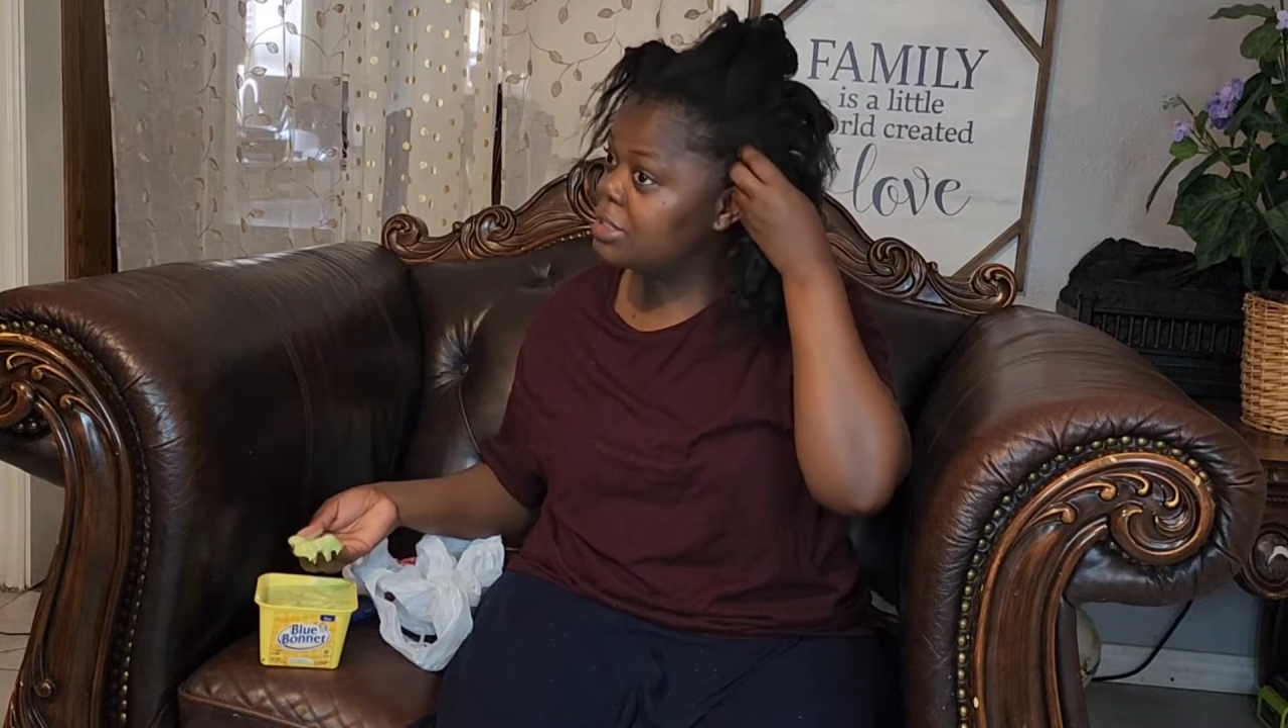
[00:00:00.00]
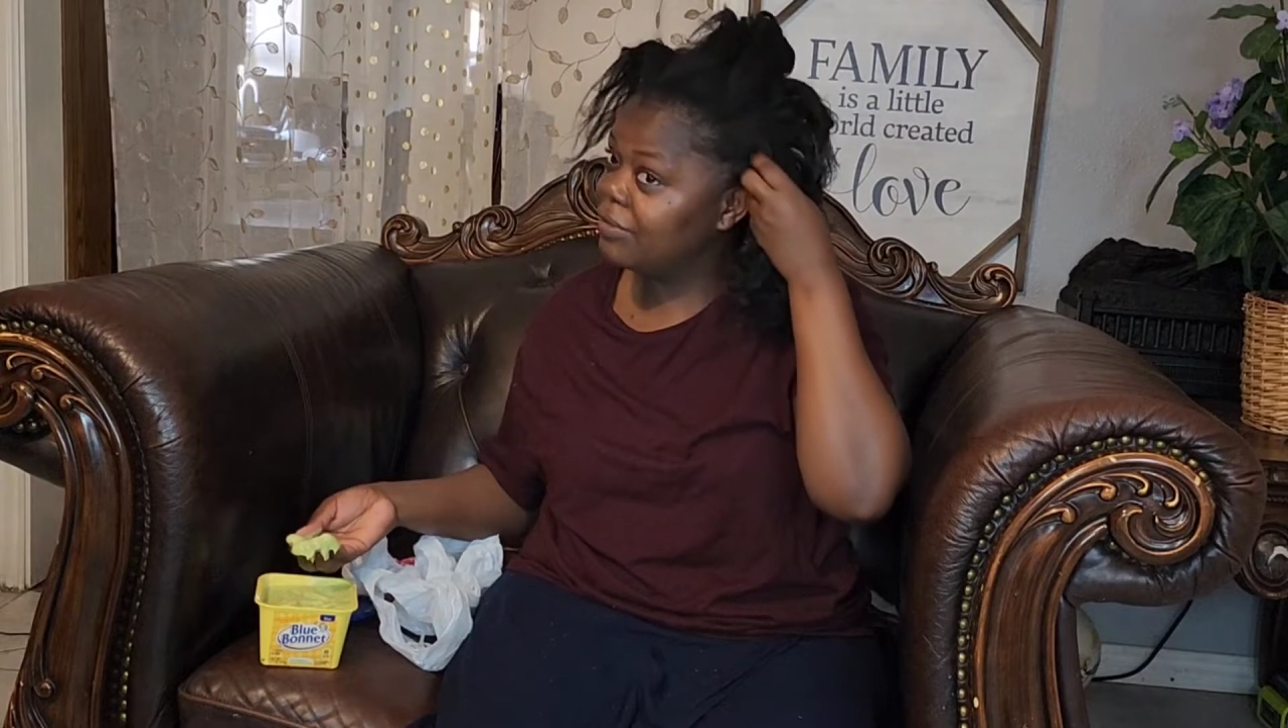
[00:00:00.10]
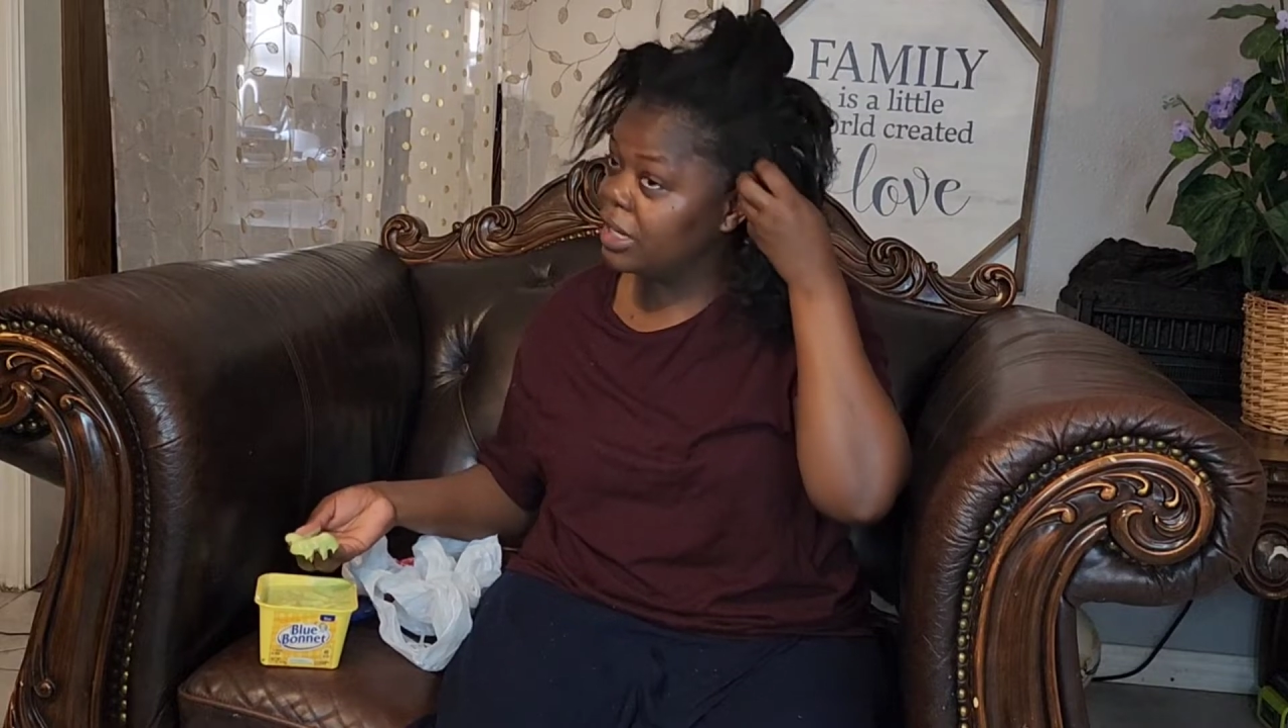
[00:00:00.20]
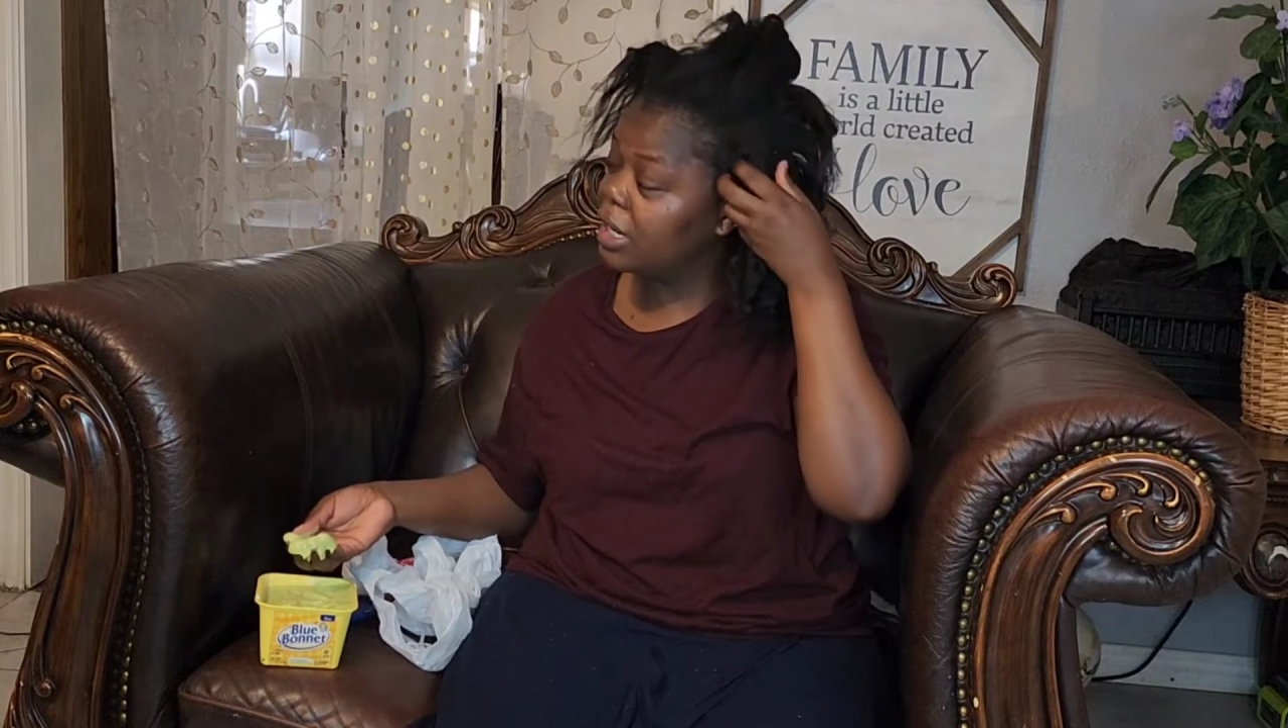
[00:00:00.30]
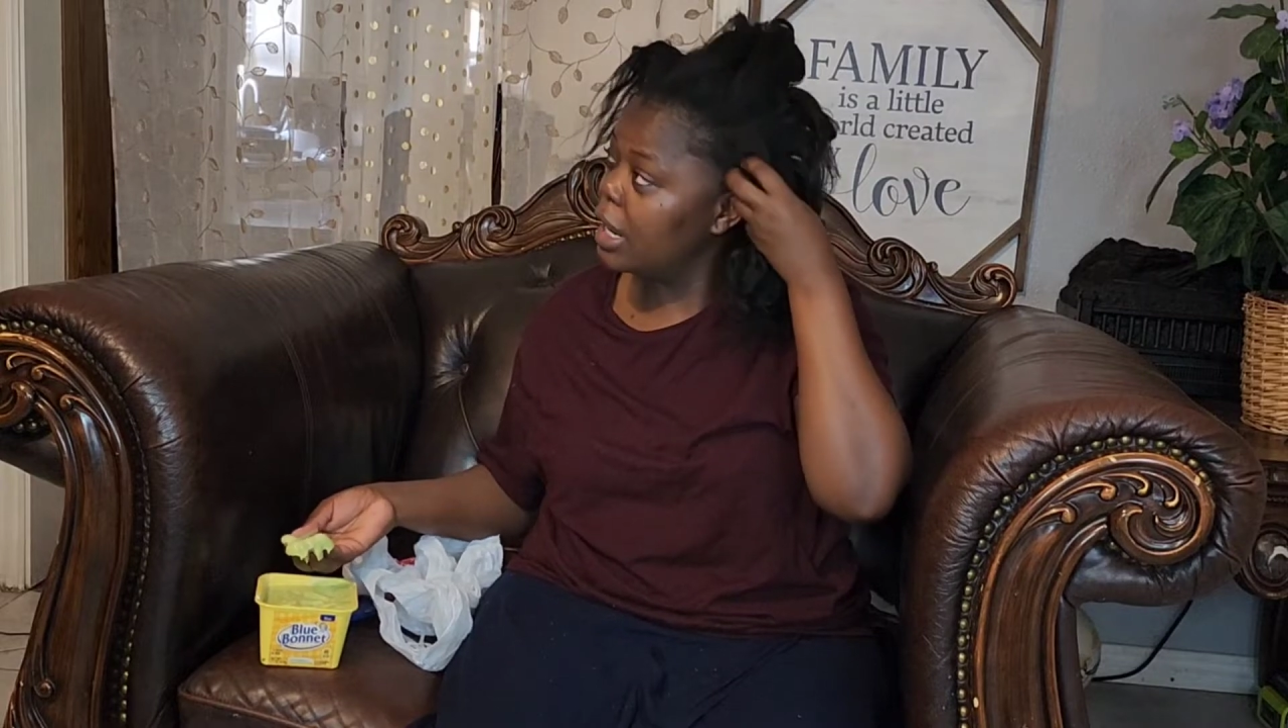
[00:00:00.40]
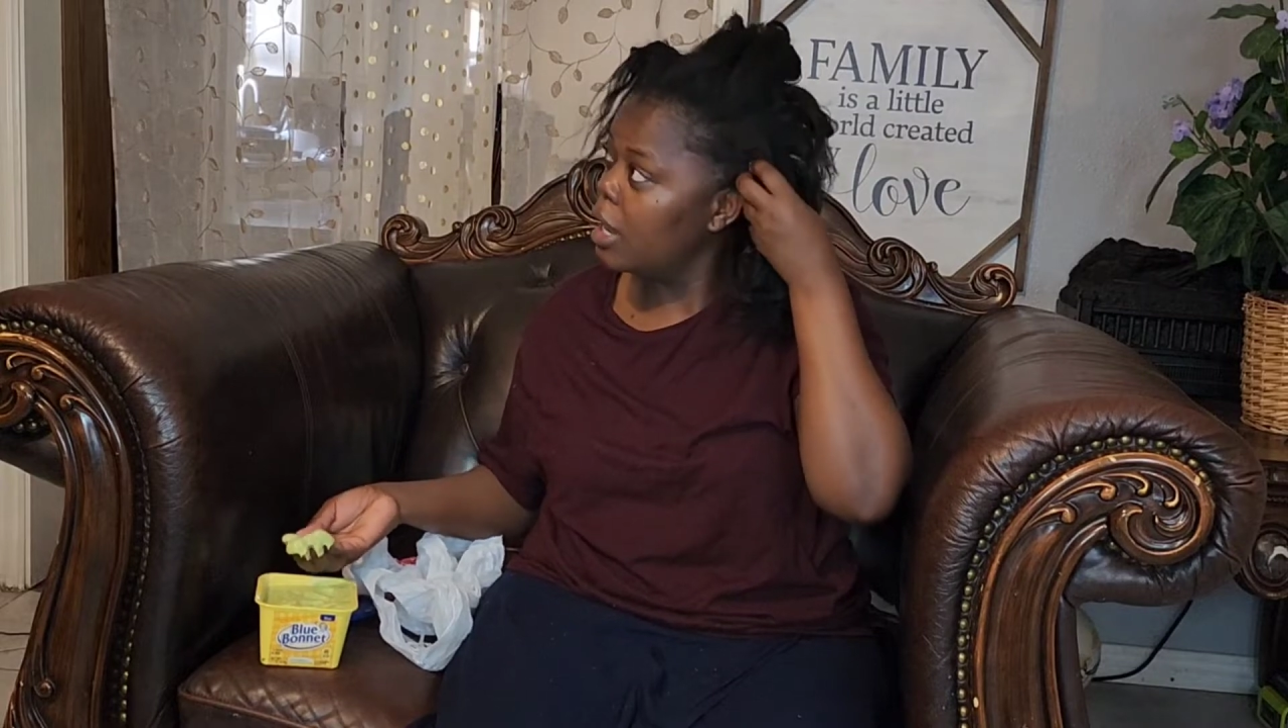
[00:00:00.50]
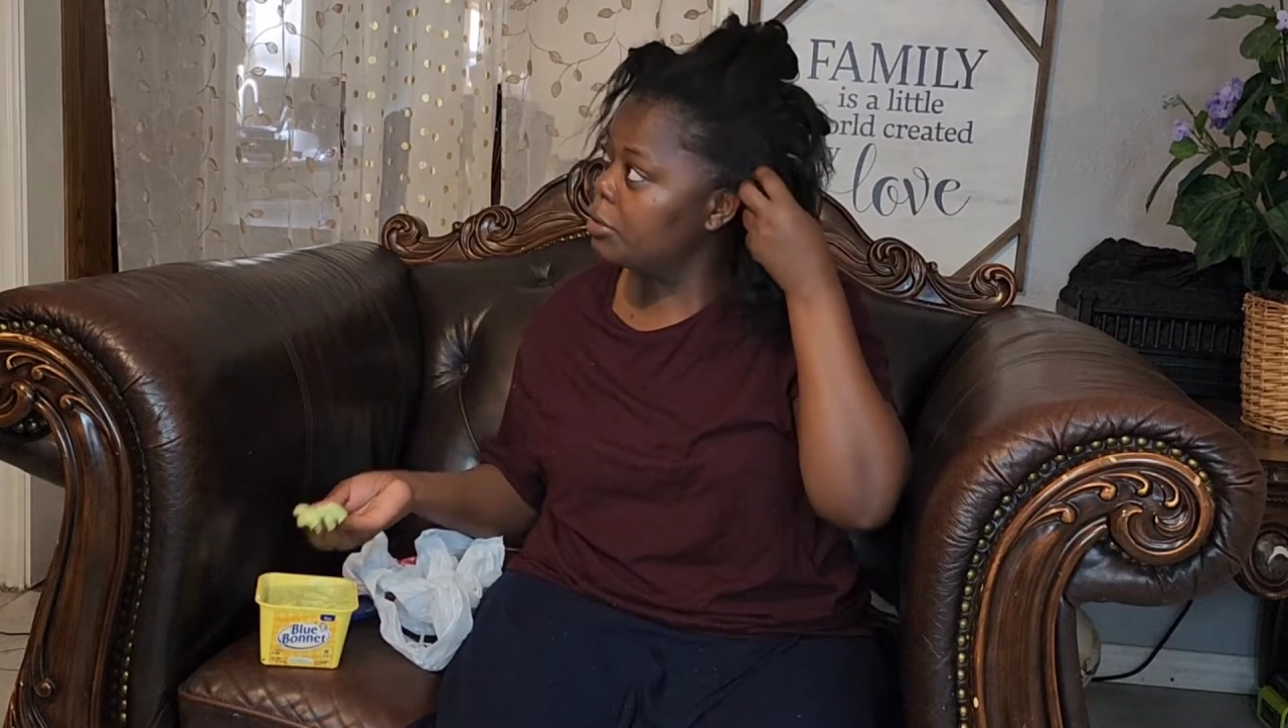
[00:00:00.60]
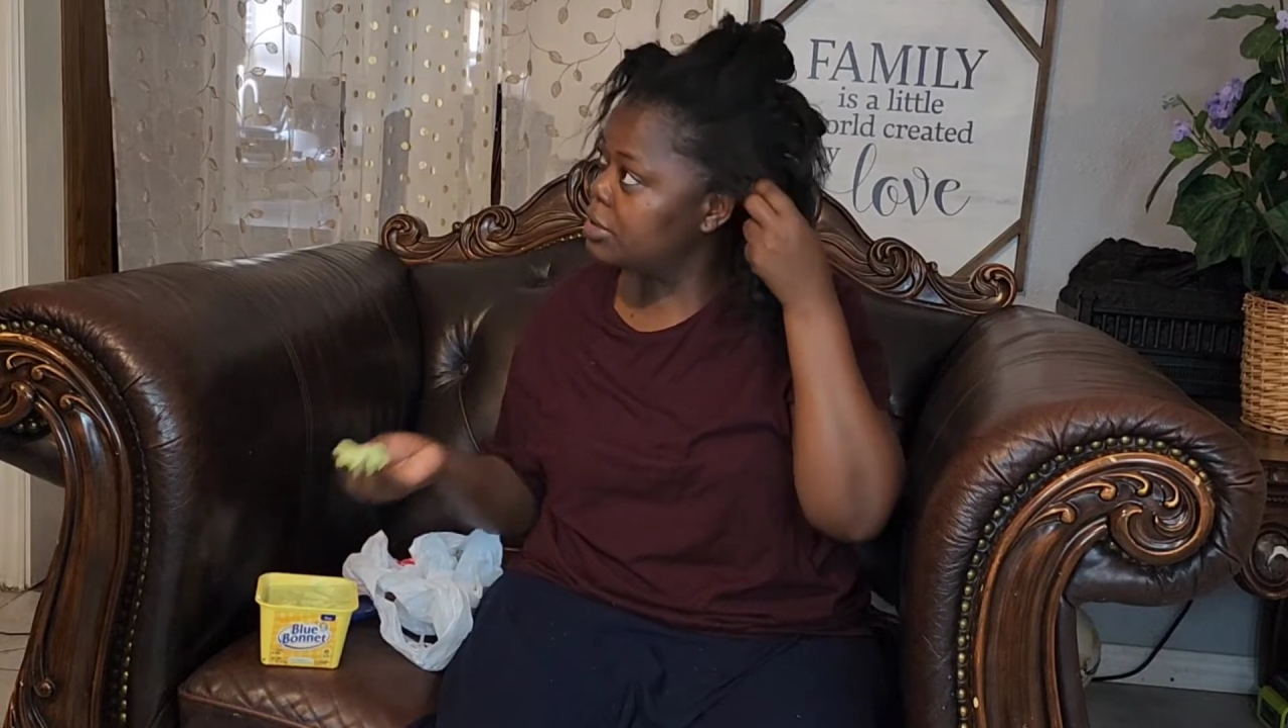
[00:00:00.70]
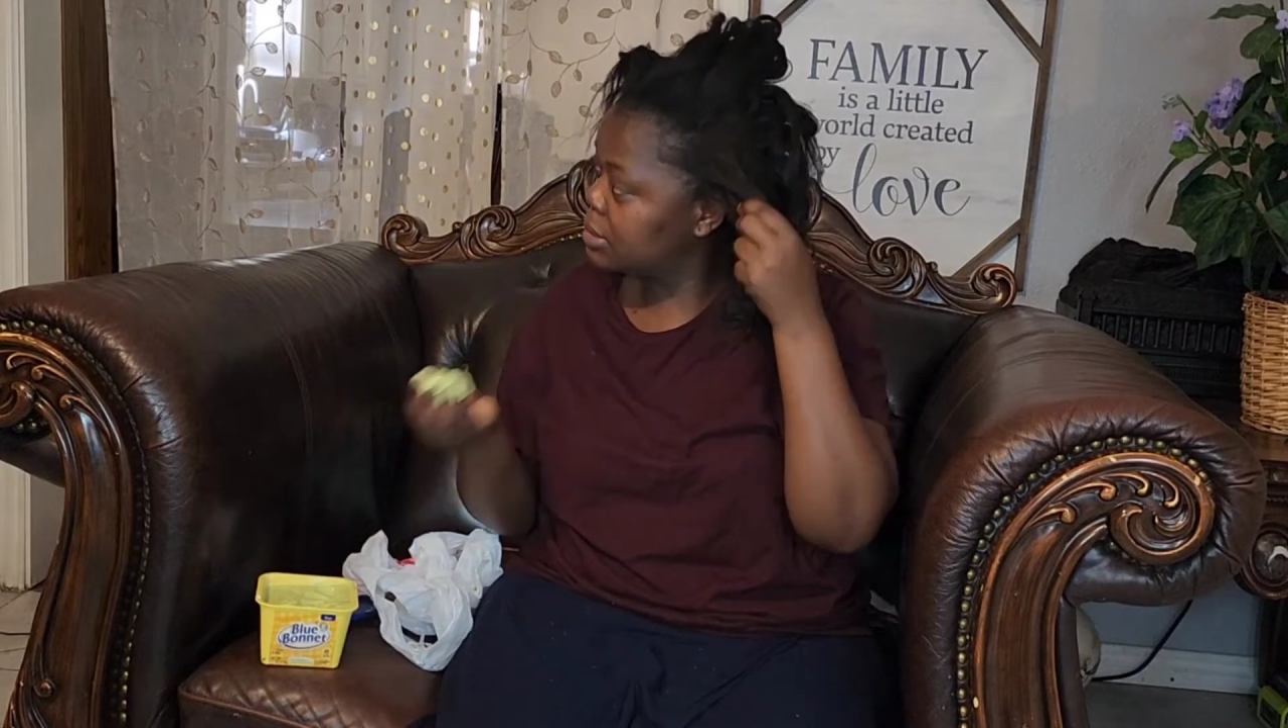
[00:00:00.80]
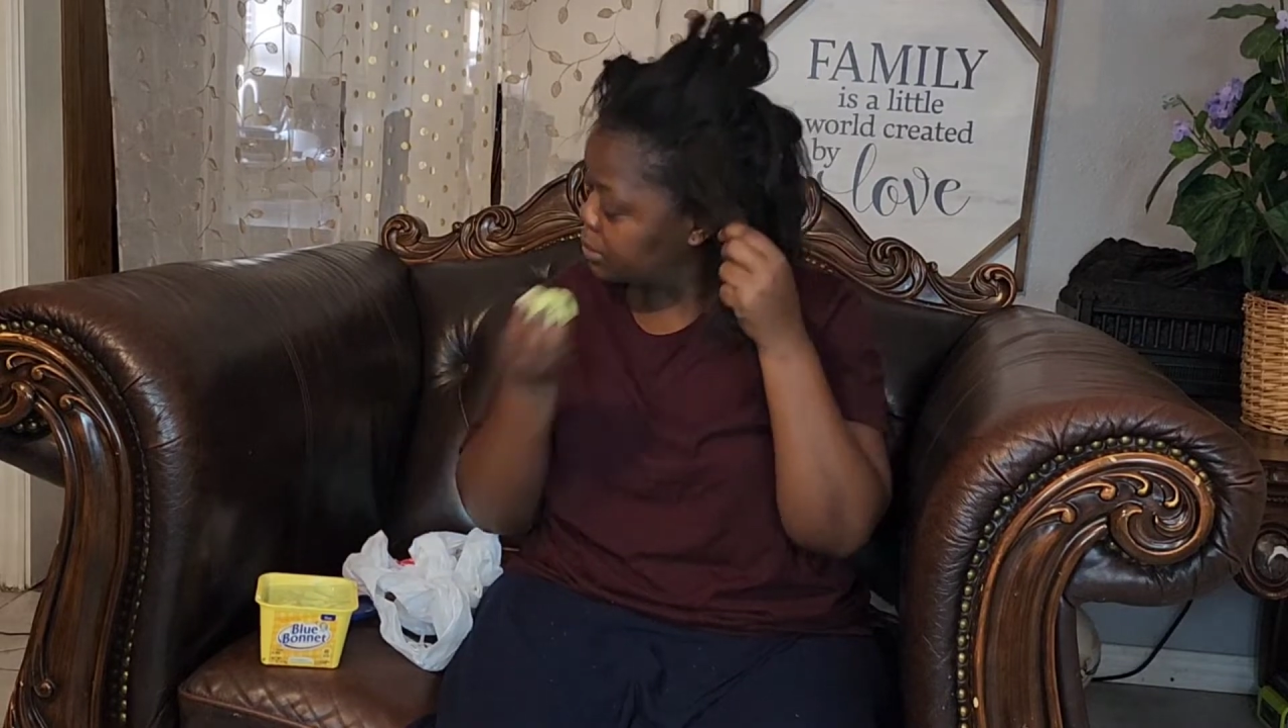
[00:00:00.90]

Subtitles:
very healthy